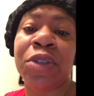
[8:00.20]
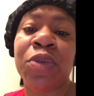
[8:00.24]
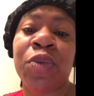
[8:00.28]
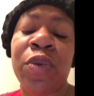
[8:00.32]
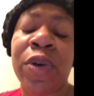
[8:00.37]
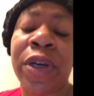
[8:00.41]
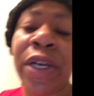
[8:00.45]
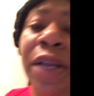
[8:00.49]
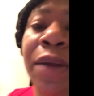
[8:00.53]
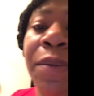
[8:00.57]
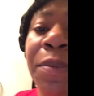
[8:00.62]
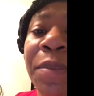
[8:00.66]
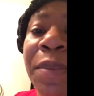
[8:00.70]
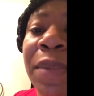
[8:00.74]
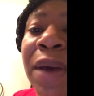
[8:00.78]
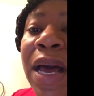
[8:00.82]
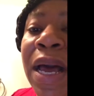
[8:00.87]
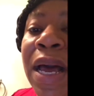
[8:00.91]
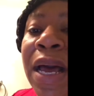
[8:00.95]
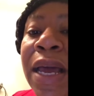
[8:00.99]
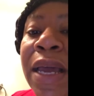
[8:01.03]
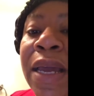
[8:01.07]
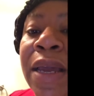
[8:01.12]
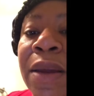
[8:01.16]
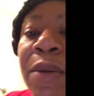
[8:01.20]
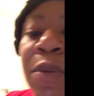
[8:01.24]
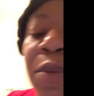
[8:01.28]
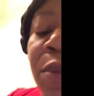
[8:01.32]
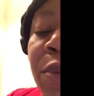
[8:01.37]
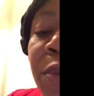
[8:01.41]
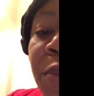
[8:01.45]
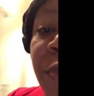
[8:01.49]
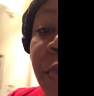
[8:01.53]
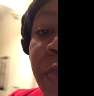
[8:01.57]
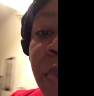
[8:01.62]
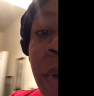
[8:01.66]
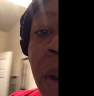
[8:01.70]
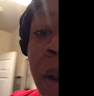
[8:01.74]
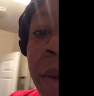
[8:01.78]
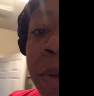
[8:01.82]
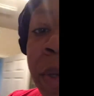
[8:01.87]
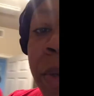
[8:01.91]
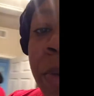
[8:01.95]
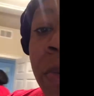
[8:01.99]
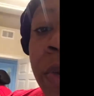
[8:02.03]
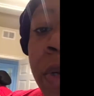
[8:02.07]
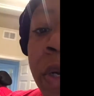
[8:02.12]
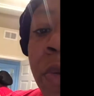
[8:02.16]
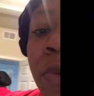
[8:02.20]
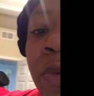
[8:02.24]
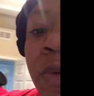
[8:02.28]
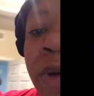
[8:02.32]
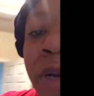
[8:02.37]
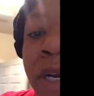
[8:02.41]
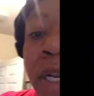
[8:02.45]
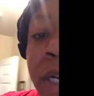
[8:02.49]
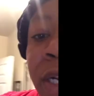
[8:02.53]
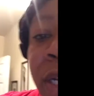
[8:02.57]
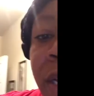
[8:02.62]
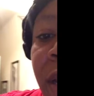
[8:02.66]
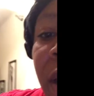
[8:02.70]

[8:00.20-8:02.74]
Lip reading: wanted mine. Probably would have wanted it